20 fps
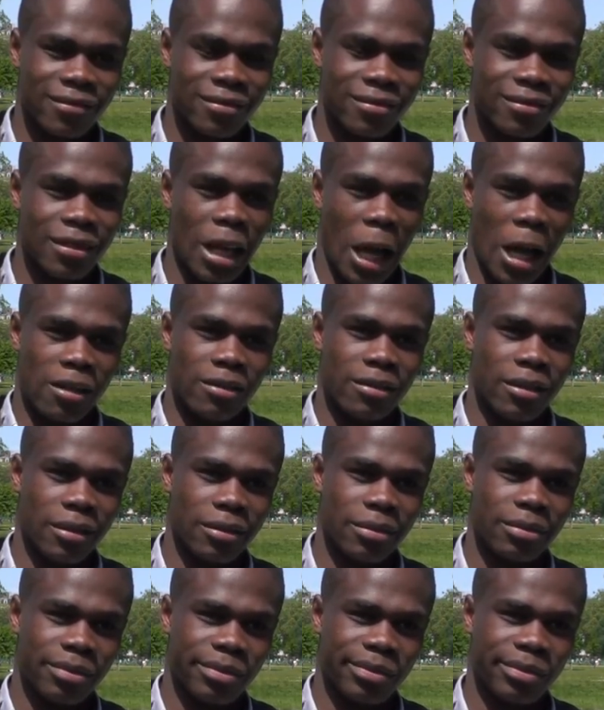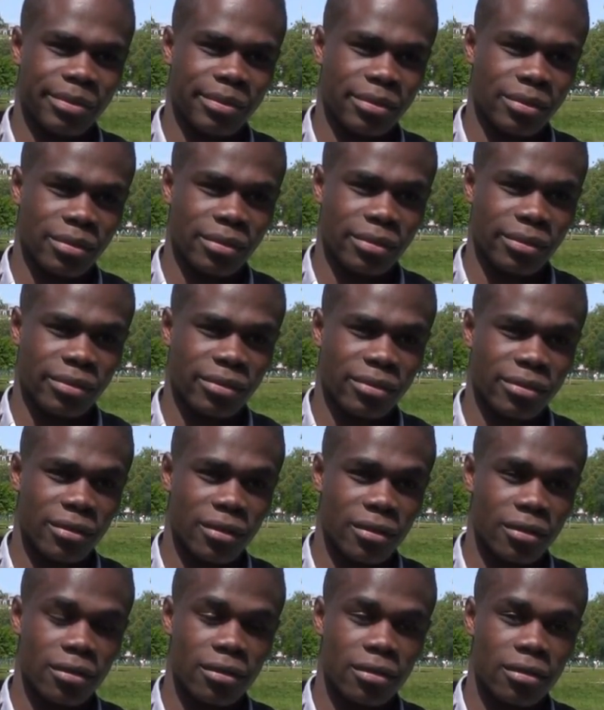of June, I believe it is, when I was with Emma
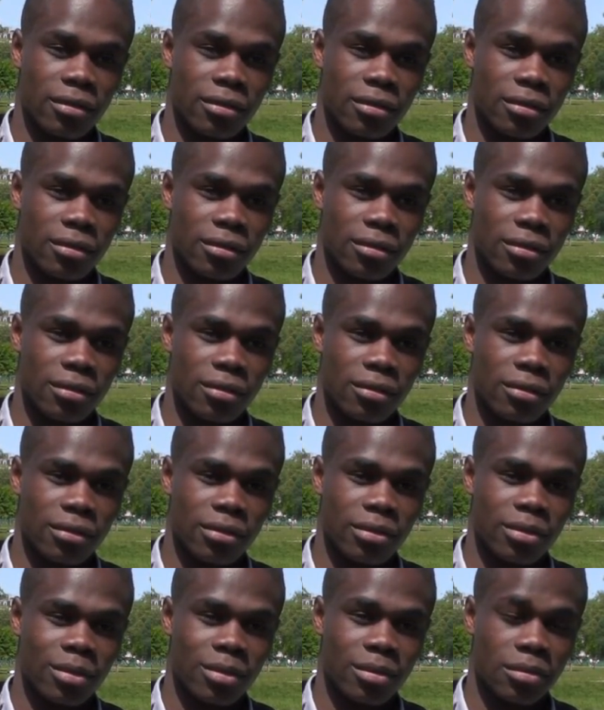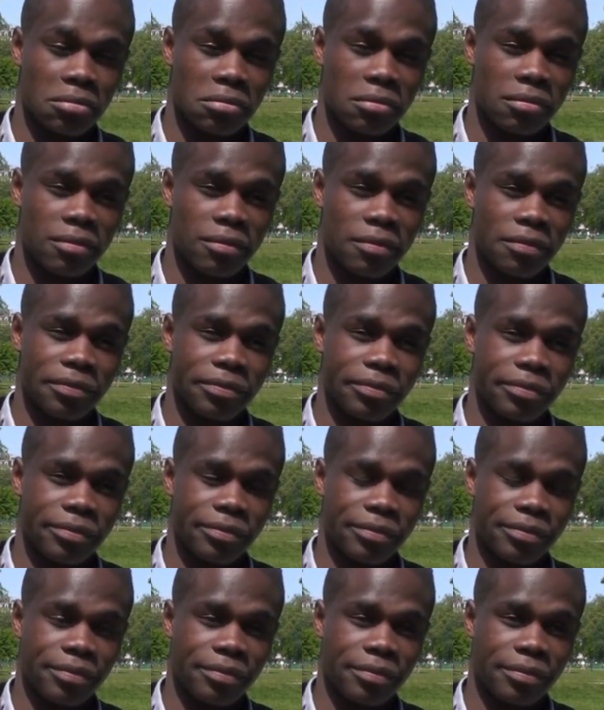Wicks. We
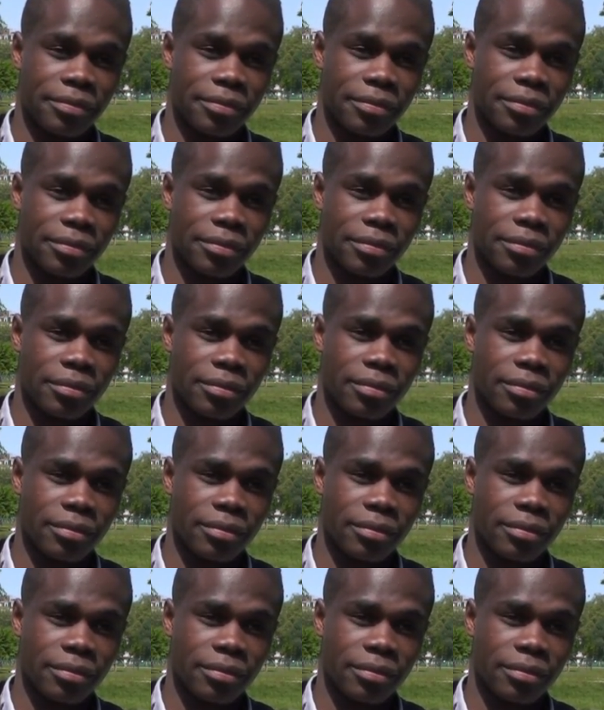were in